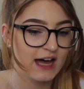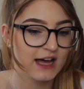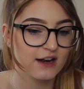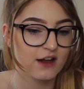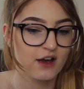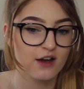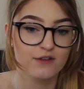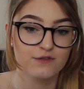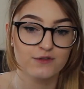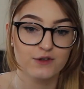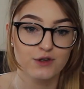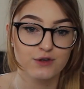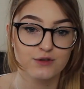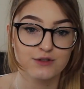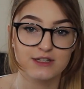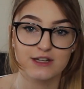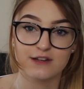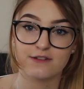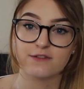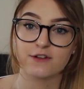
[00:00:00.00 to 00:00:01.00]
and I've
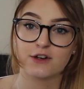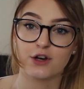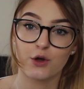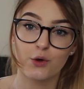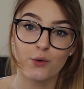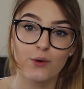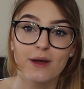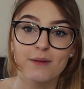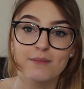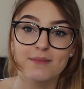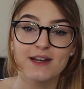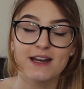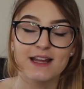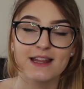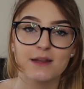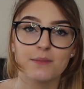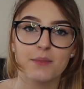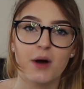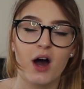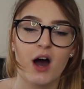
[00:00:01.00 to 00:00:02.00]
used different equipment
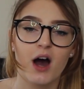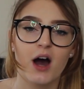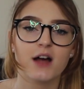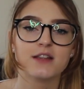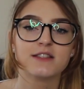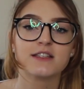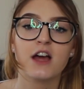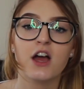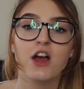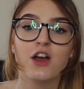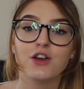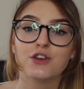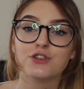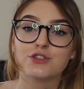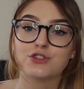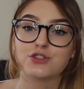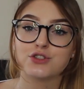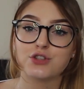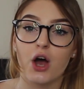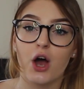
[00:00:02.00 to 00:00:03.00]
in the past,
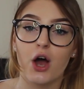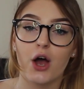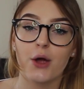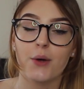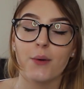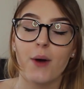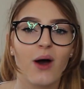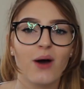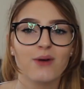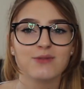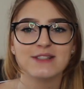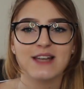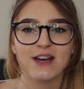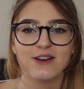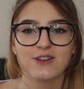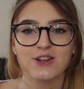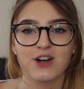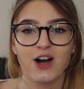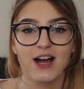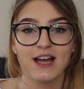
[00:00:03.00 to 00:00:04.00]
so I will
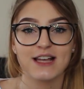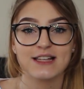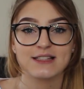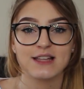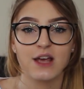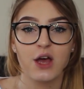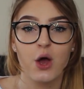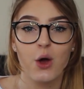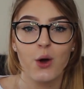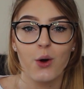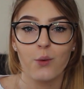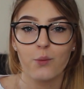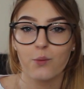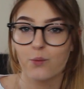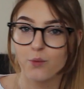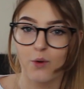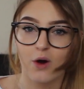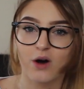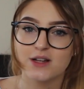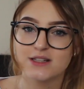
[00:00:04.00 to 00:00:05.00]
tell you guys
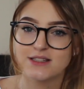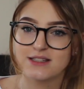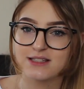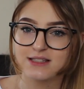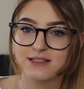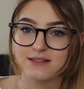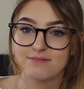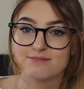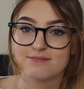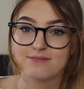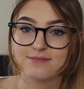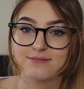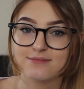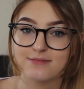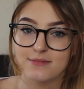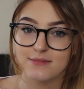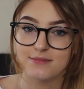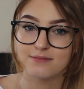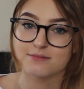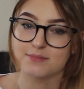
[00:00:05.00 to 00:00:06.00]
what
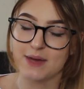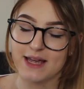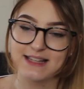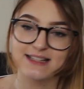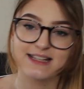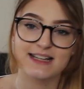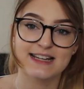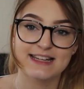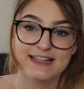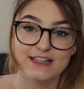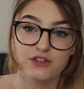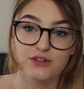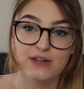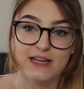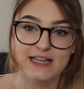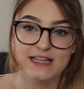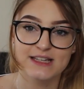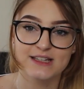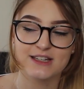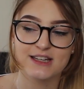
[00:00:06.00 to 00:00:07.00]
basically you
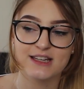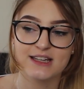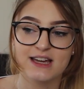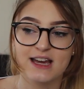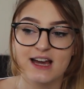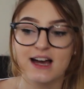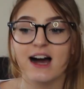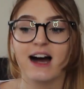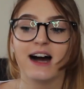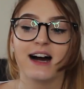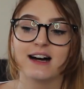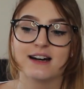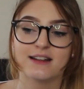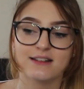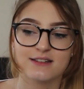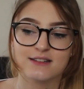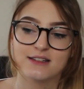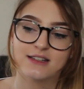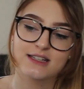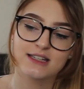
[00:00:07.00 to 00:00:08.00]
need
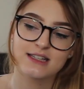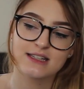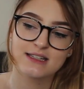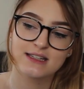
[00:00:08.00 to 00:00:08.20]
and